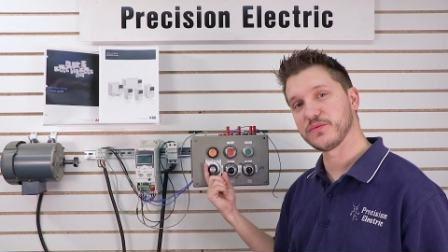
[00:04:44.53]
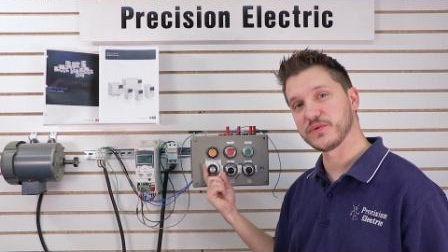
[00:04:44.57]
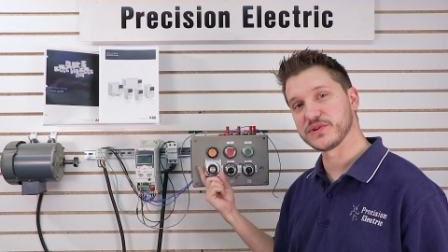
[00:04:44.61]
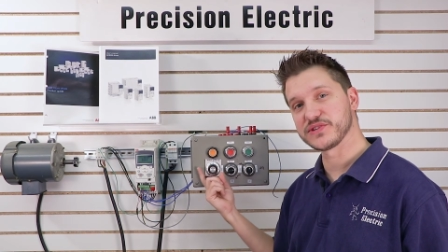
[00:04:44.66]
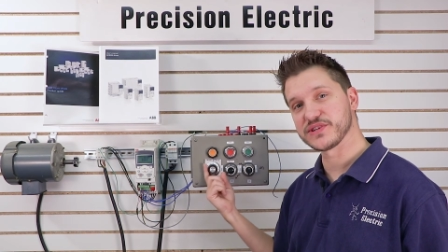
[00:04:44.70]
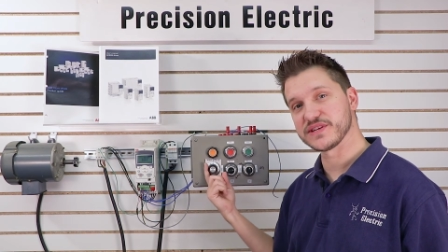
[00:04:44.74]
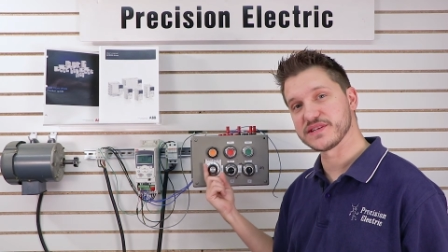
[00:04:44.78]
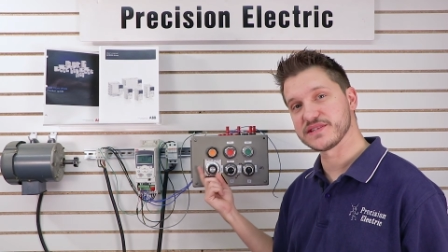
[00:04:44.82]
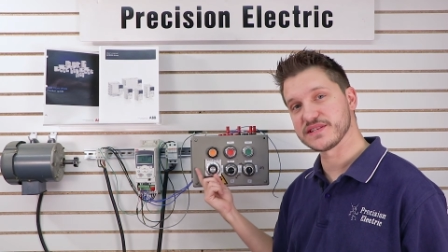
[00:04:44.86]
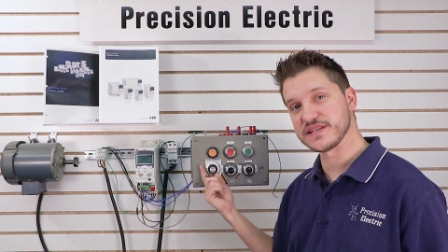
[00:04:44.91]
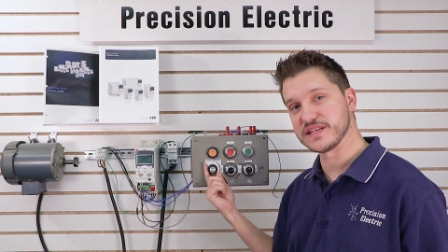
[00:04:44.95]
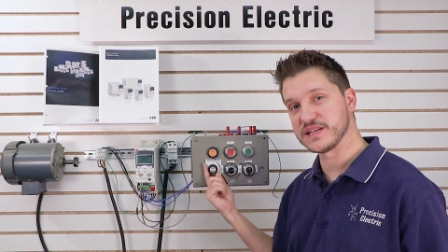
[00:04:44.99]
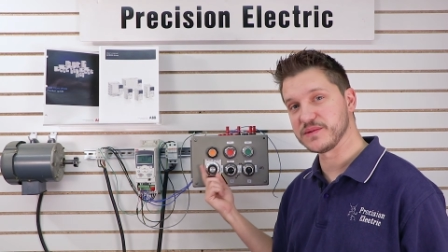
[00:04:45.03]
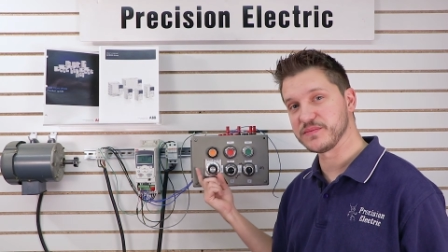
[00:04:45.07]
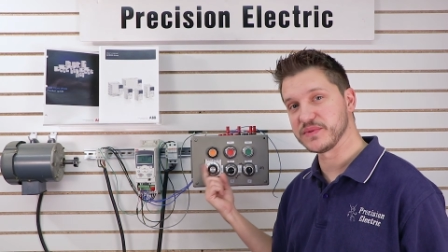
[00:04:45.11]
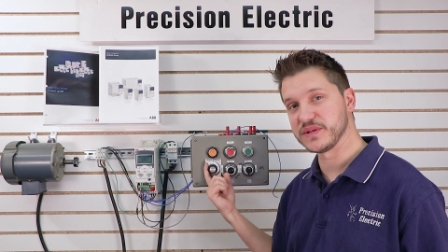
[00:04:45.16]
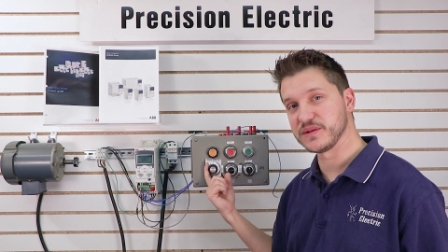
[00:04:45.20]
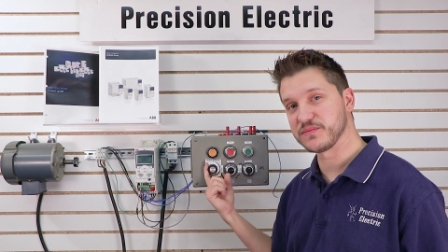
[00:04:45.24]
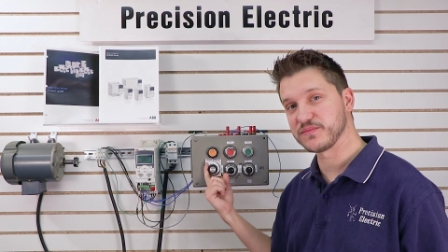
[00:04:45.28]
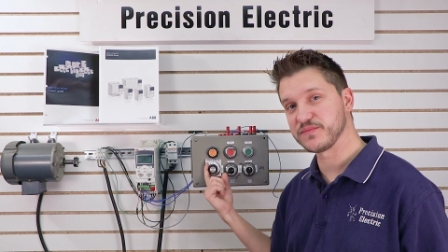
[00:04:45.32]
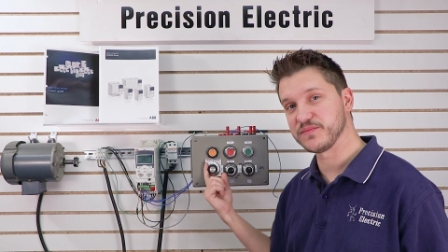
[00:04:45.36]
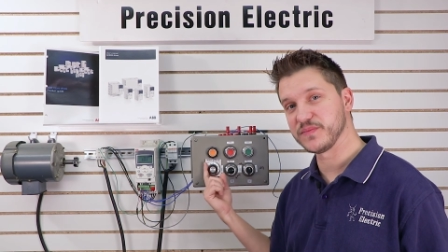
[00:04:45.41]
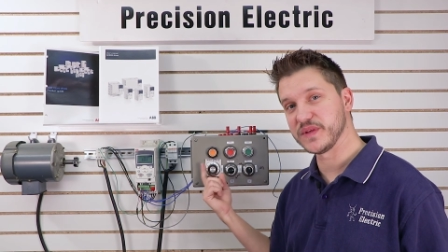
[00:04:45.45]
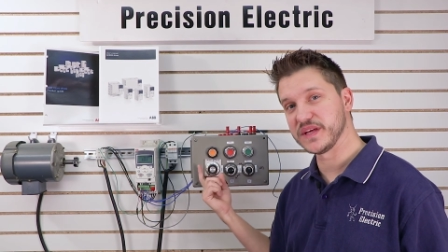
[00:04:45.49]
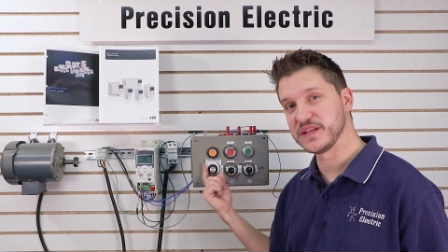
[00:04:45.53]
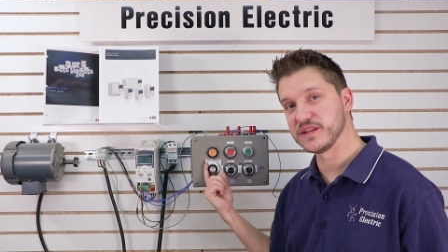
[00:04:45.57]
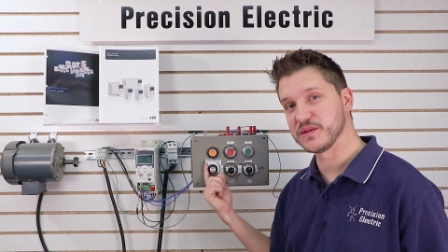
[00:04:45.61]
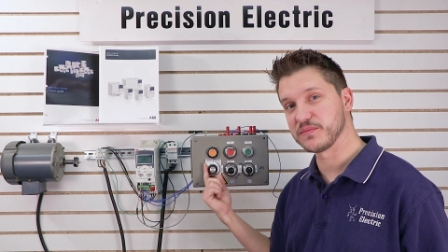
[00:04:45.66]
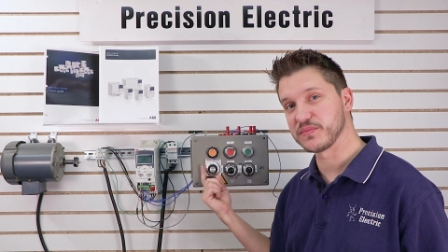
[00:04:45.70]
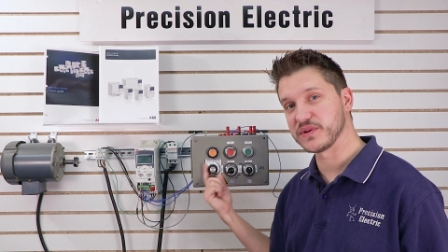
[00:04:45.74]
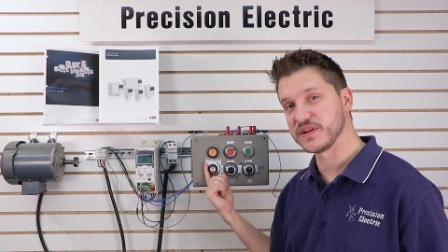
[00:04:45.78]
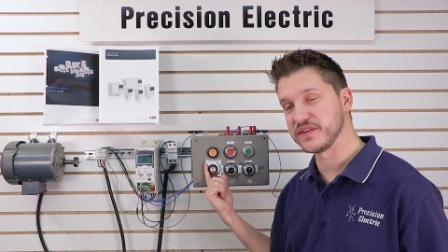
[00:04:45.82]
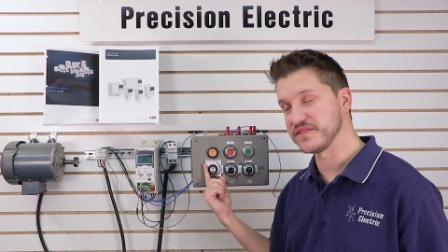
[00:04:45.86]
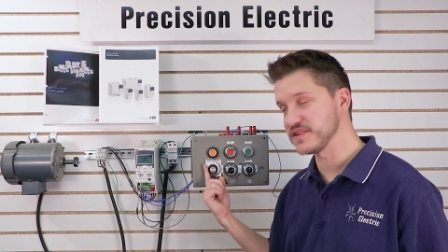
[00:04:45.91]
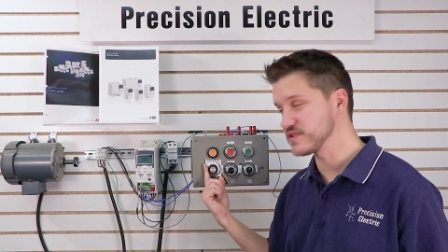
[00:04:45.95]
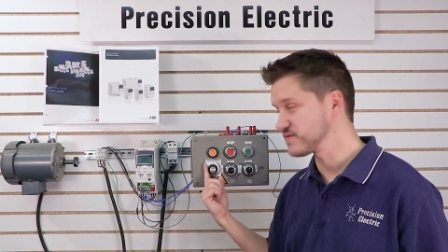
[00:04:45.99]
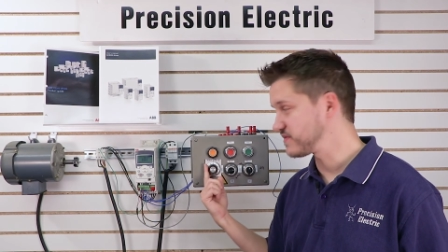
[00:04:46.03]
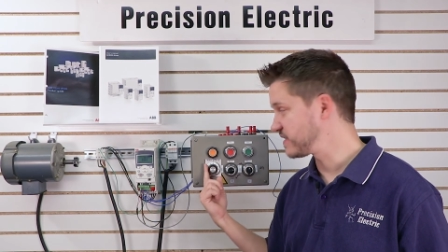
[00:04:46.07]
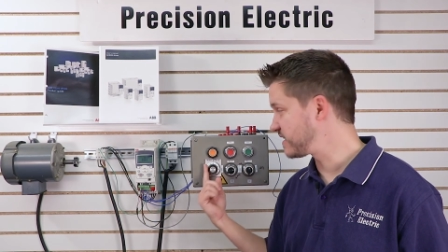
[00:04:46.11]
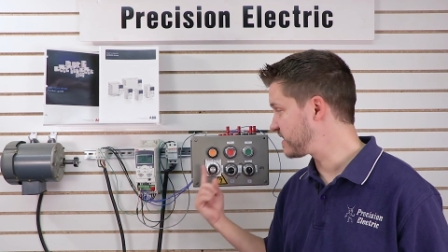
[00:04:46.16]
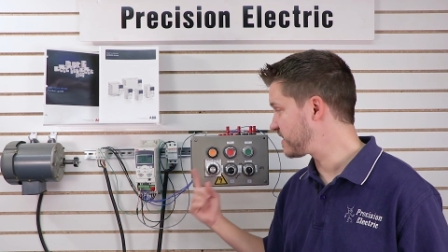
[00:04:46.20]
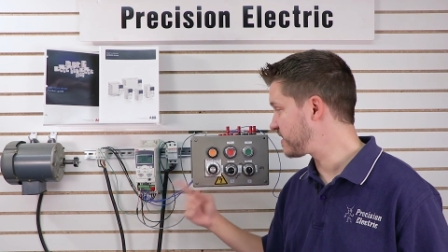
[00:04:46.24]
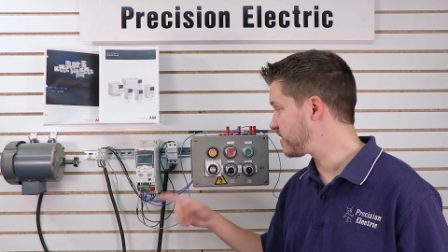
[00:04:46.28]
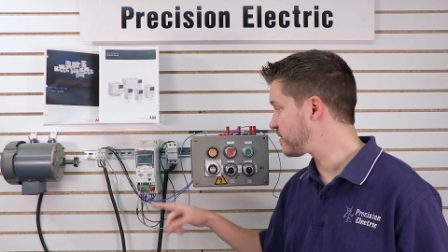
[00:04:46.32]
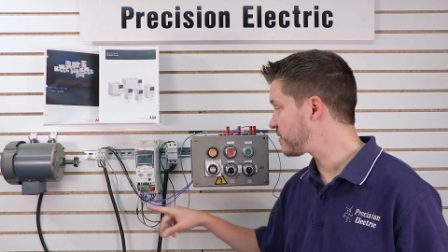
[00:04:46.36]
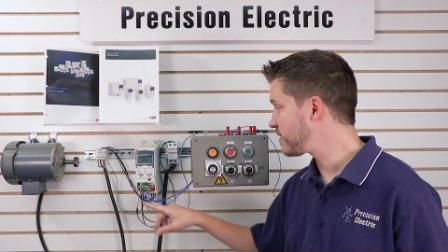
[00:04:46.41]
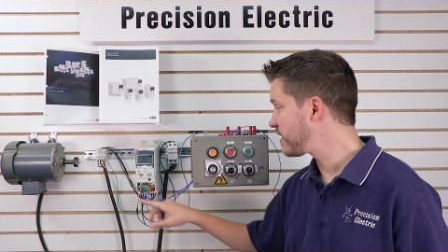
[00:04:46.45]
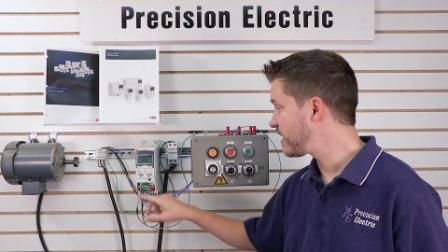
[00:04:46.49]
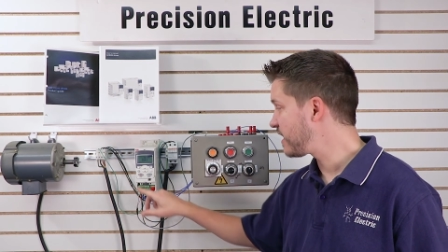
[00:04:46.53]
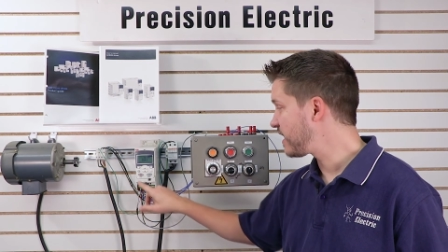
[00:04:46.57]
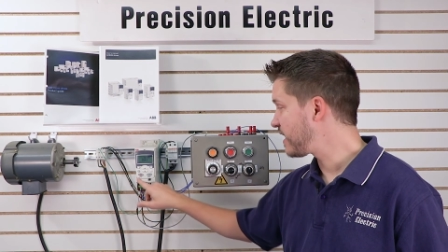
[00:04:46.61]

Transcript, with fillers: which I set up in the previous video,